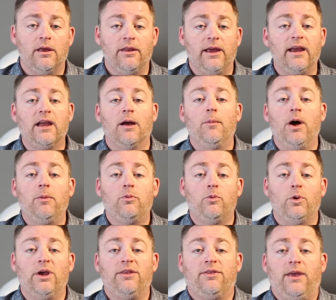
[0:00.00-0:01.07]
and they come
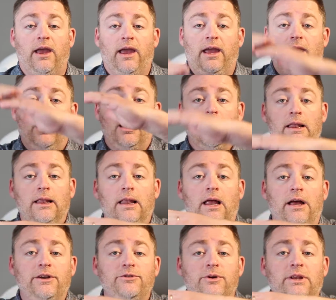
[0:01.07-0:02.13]
up with a
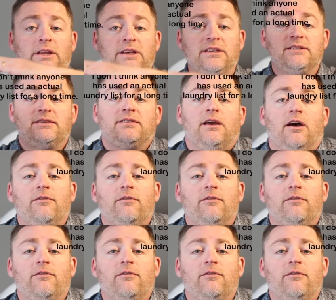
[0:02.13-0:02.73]
laundry list